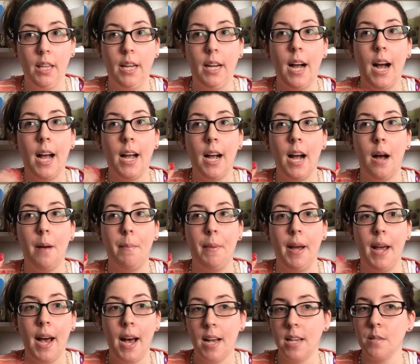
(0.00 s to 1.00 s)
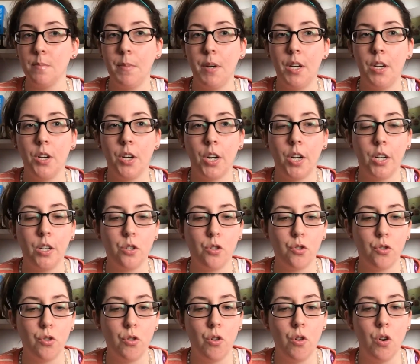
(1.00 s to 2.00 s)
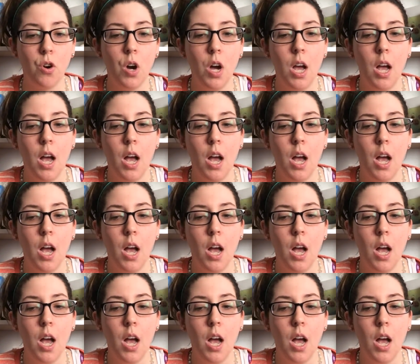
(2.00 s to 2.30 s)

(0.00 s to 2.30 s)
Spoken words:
Like I got my asthma under control.